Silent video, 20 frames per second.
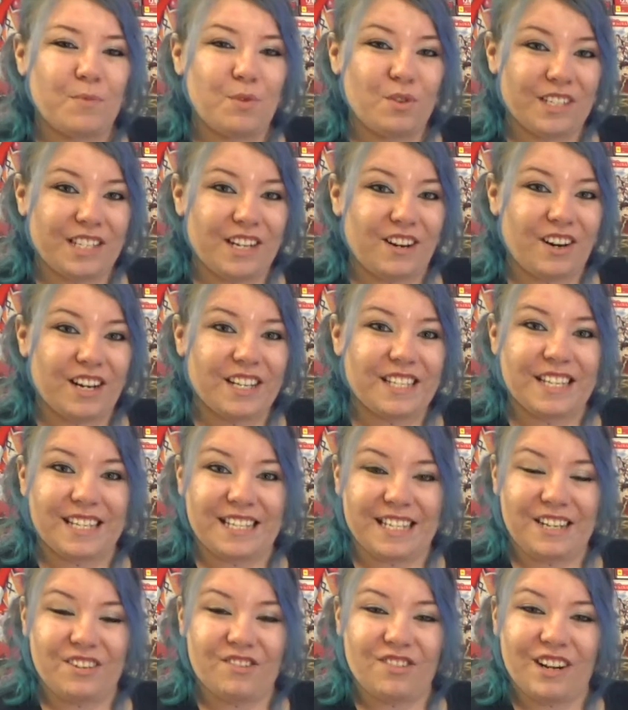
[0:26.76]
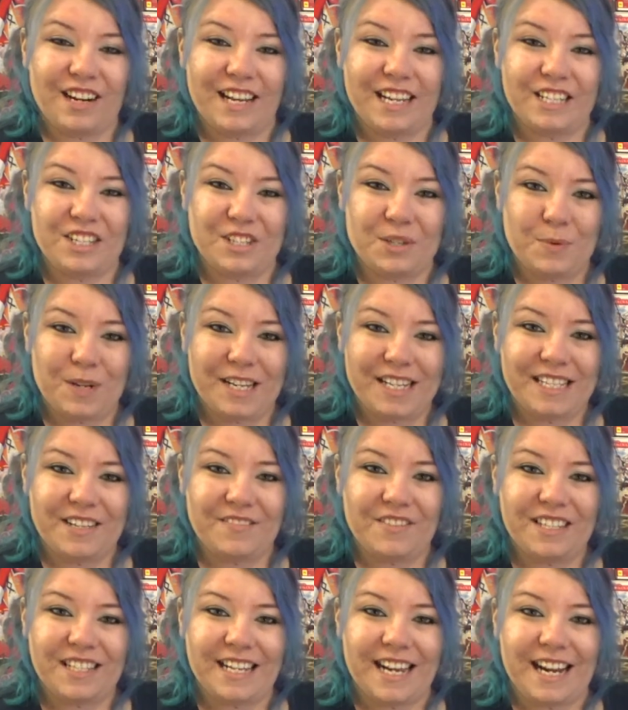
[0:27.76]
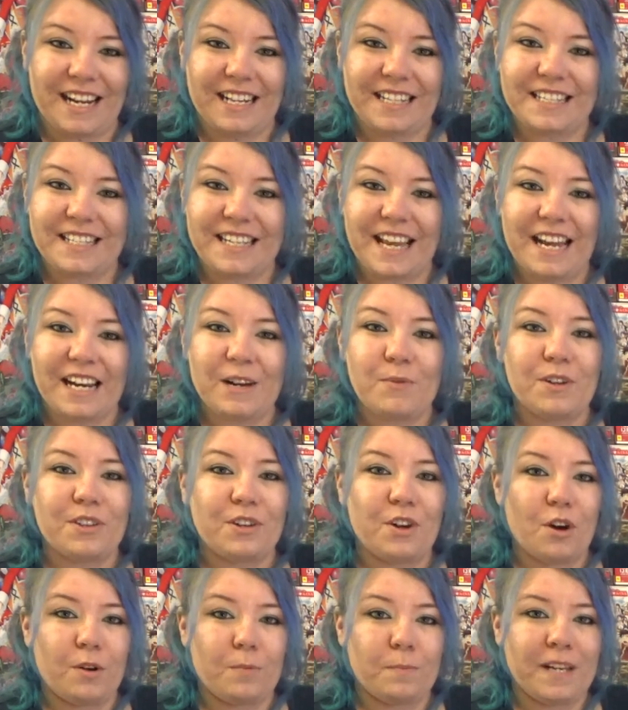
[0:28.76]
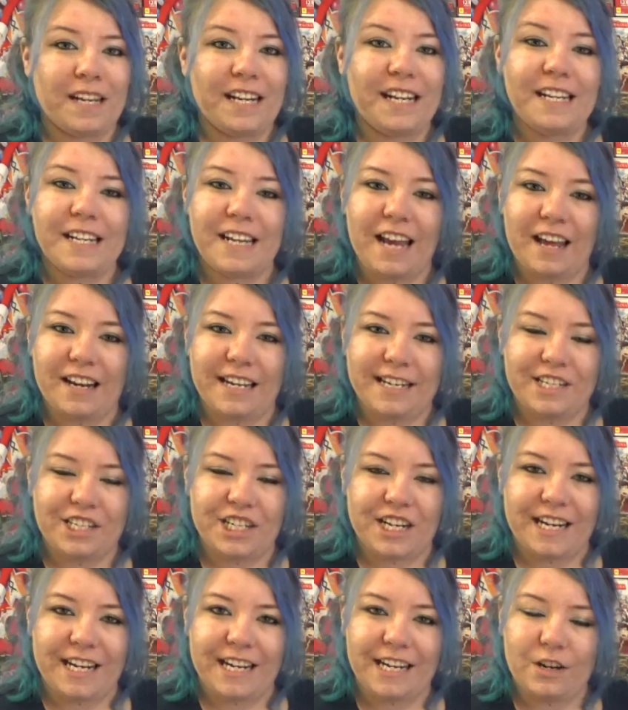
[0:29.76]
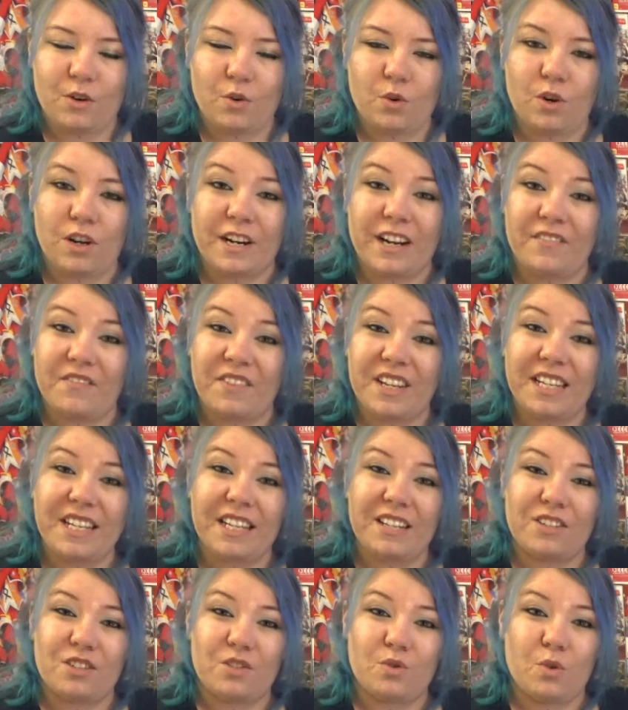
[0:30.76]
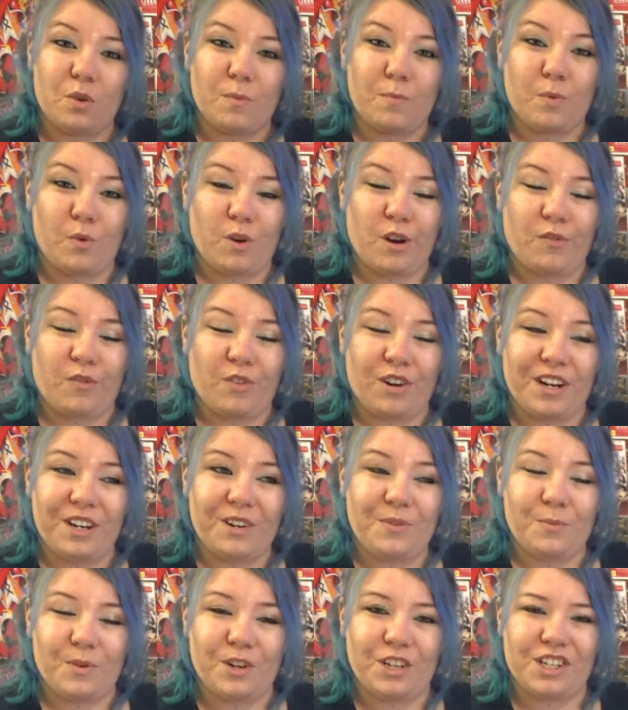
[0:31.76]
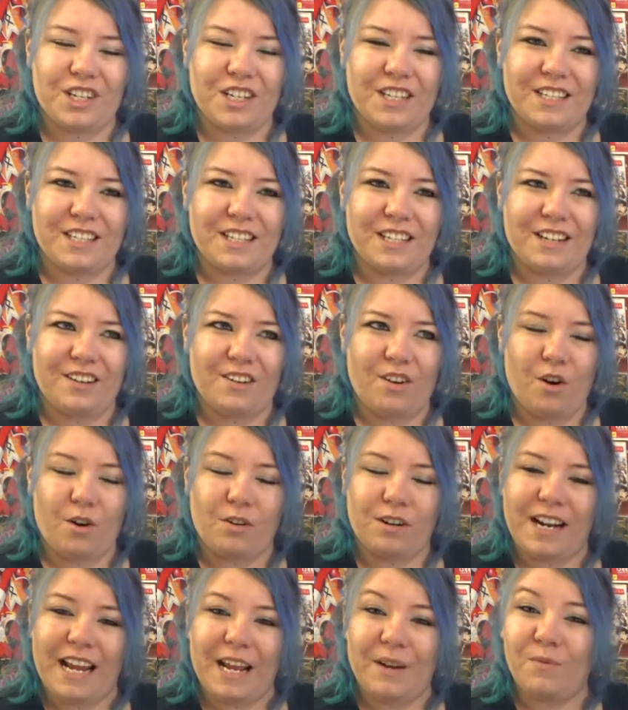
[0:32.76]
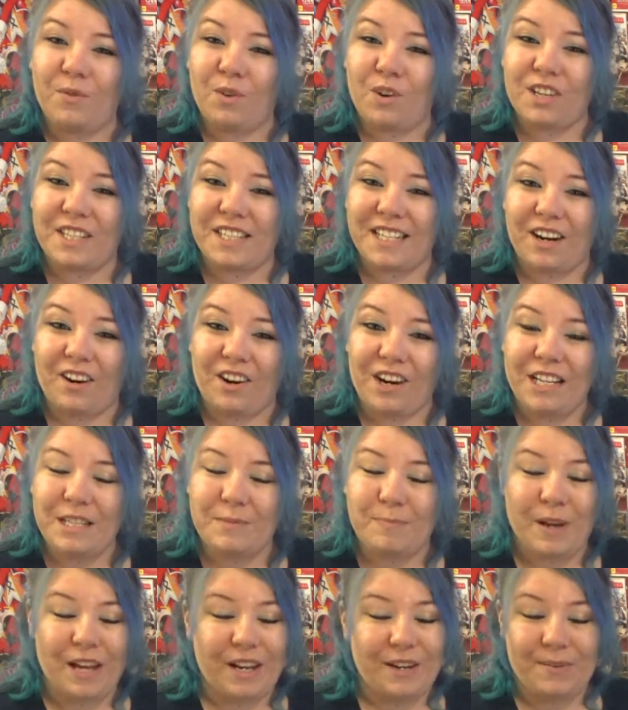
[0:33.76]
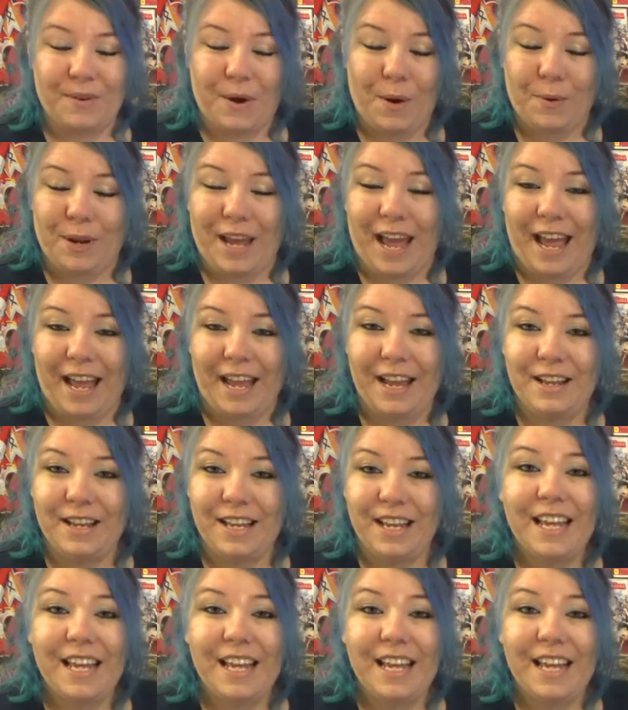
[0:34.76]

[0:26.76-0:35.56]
more series are set to release in 2017, starting with Konbini Kareshi, or Convenience Store Boyfriend, which is an odd name for a series, but okay.